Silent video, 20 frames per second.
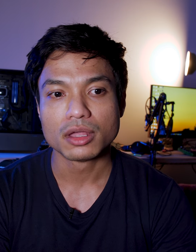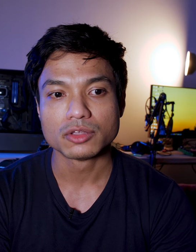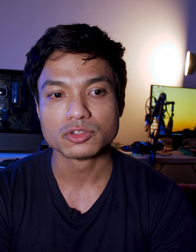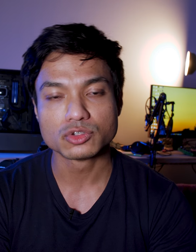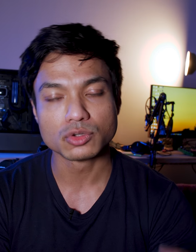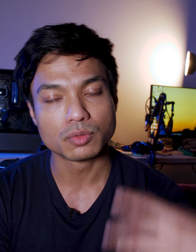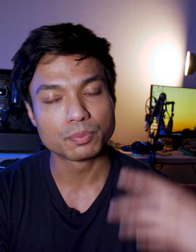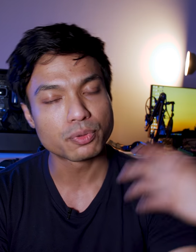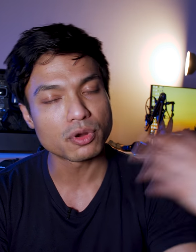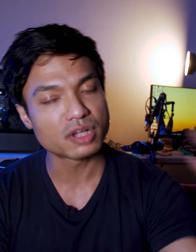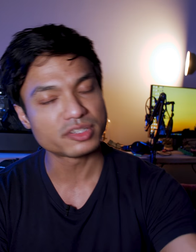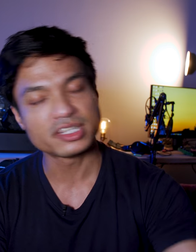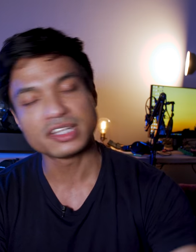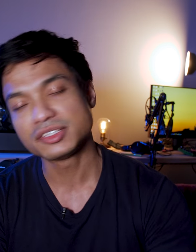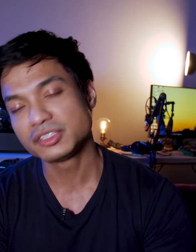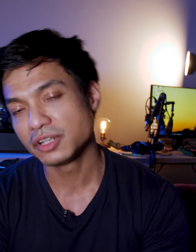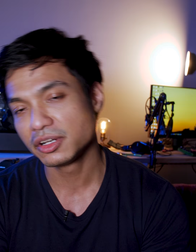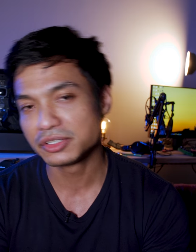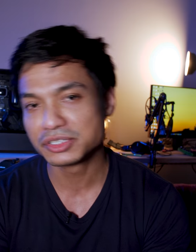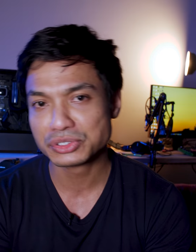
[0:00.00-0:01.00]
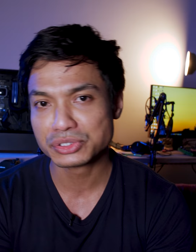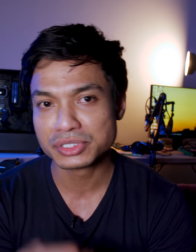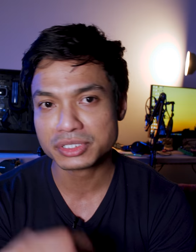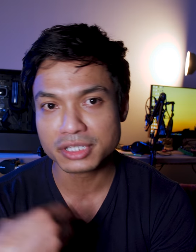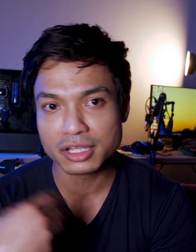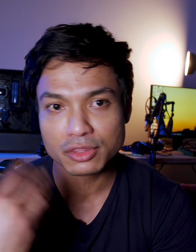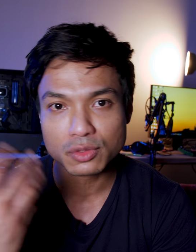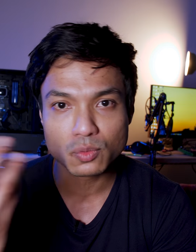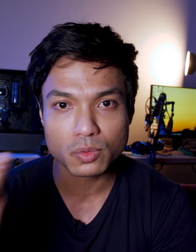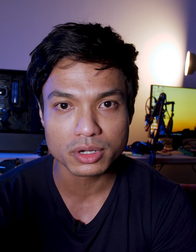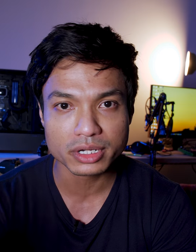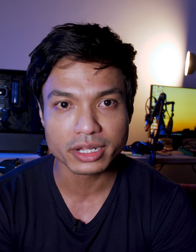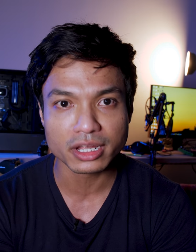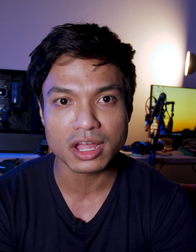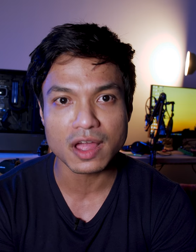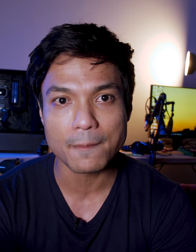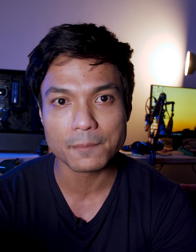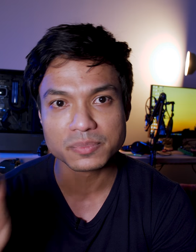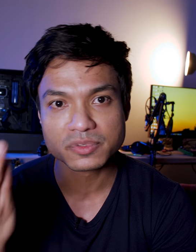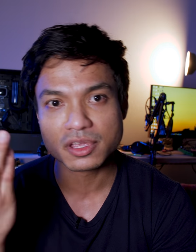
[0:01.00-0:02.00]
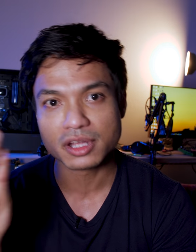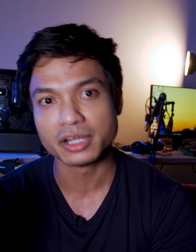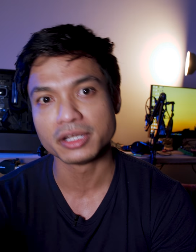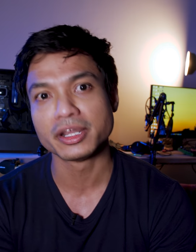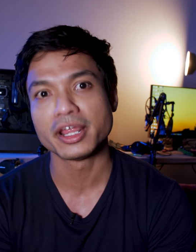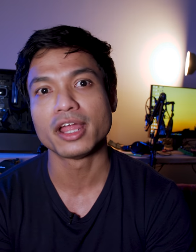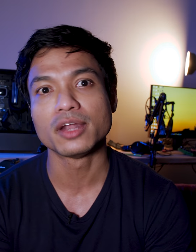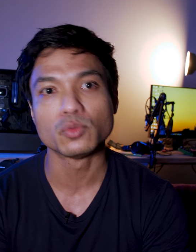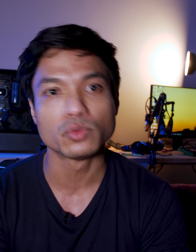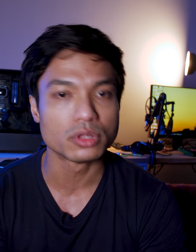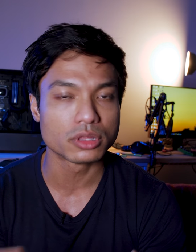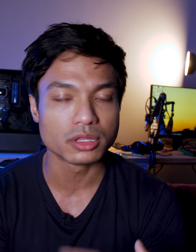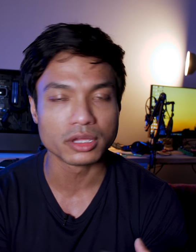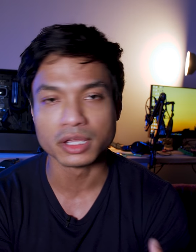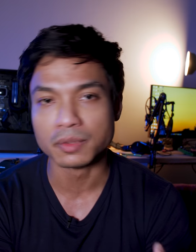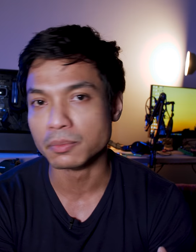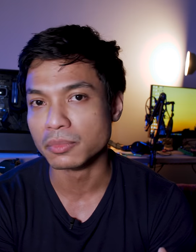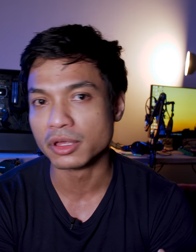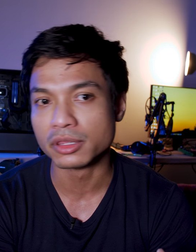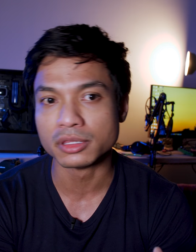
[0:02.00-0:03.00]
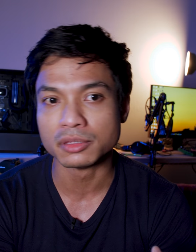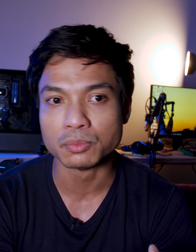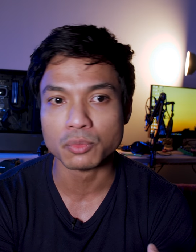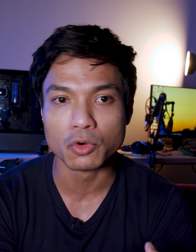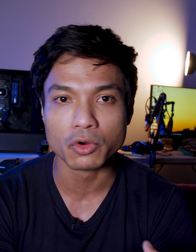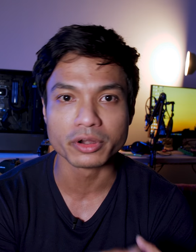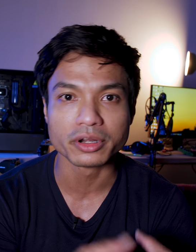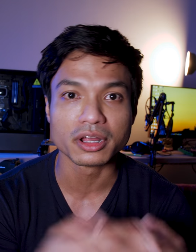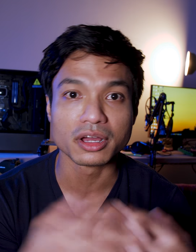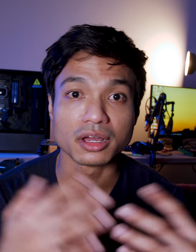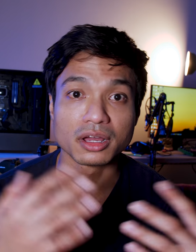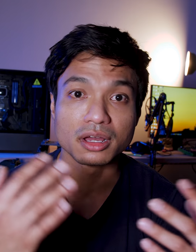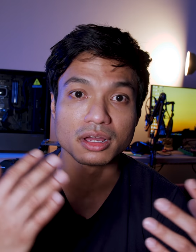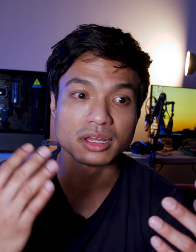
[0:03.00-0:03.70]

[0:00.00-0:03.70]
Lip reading: So processors is another one that comes hand in hand with a motherboard.